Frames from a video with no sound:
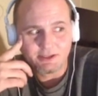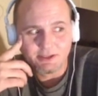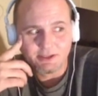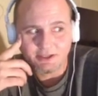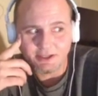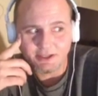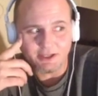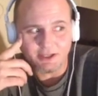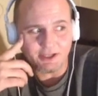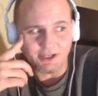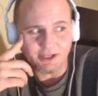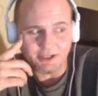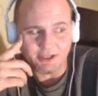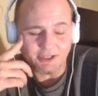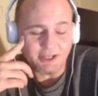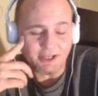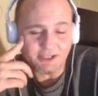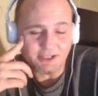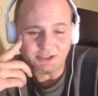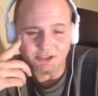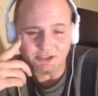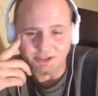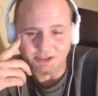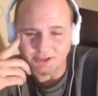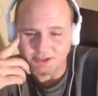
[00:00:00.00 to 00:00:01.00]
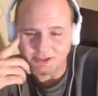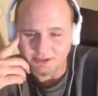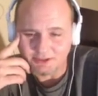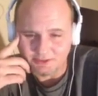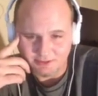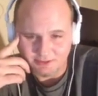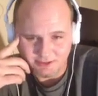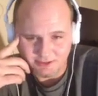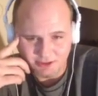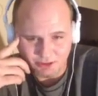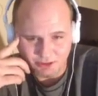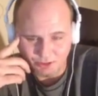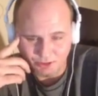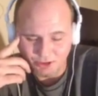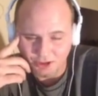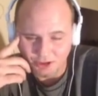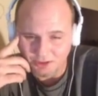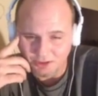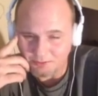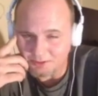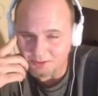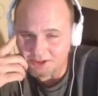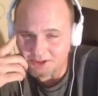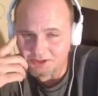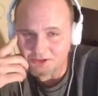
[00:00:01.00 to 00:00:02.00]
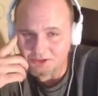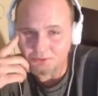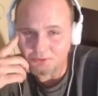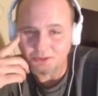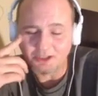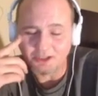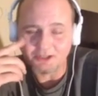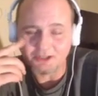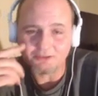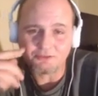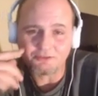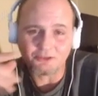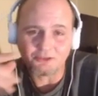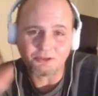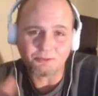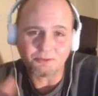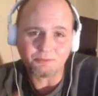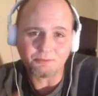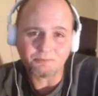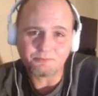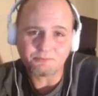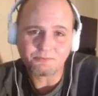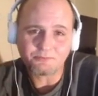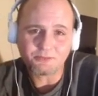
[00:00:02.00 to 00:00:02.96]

And that's just 2 heartbeats away from